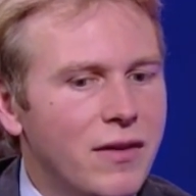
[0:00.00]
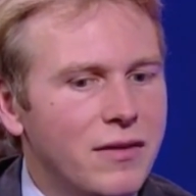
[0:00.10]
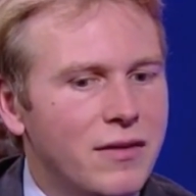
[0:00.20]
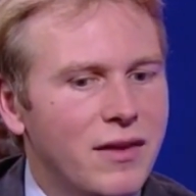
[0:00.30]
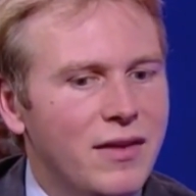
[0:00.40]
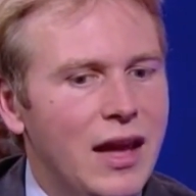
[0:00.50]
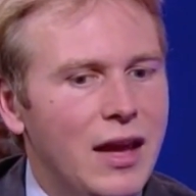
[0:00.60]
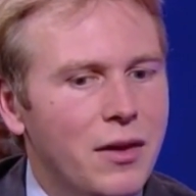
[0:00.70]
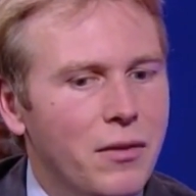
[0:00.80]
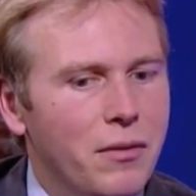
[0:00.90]
even
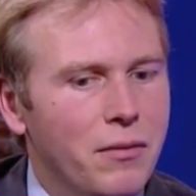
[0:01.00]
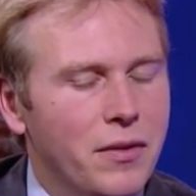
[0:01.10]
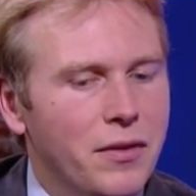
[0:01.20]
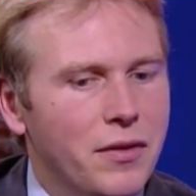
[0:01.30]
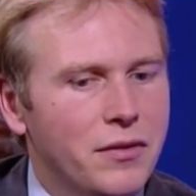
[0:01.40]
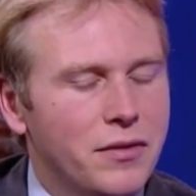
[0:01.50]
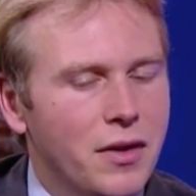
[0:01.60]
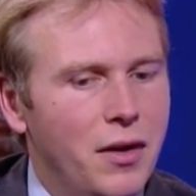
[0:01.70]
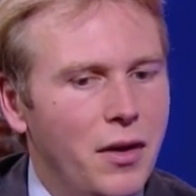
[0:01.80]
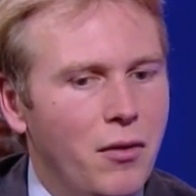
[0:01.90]
today, you know, there's
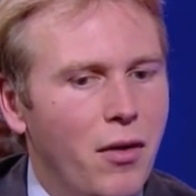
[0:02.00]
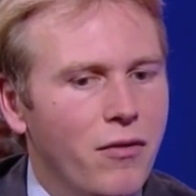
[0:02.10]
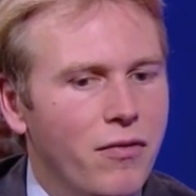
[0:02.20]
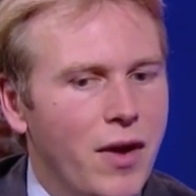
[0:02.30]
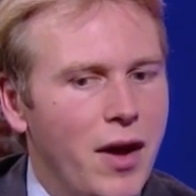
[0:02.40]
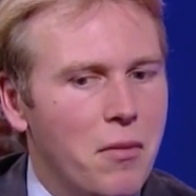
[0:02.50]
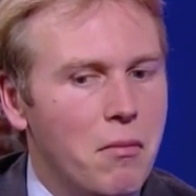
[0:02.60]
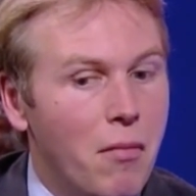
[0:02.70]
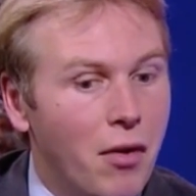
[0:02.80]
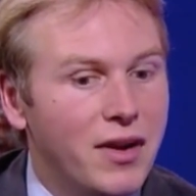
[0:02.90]
a lot
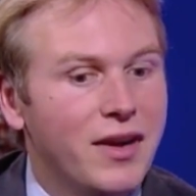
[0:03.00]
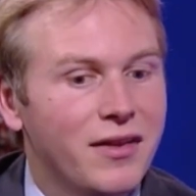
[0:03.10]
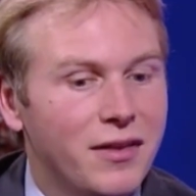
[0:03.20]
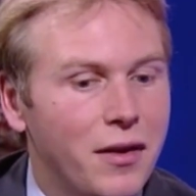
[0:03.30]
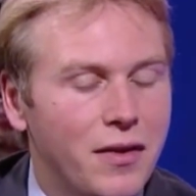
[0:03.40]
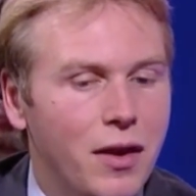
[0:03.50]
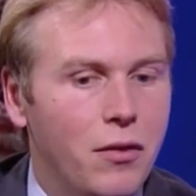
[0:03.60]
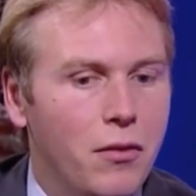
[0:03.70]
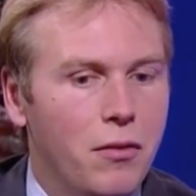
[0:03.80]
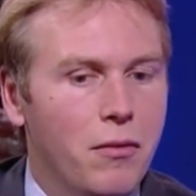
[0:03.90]
of monarchies out
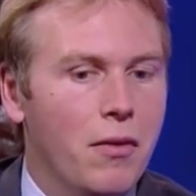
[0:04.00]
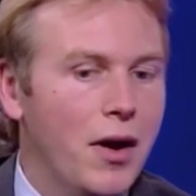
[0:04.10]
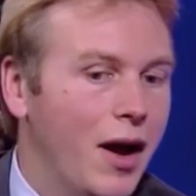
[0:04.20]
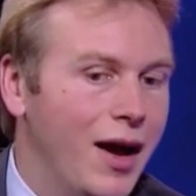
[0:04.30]
there who,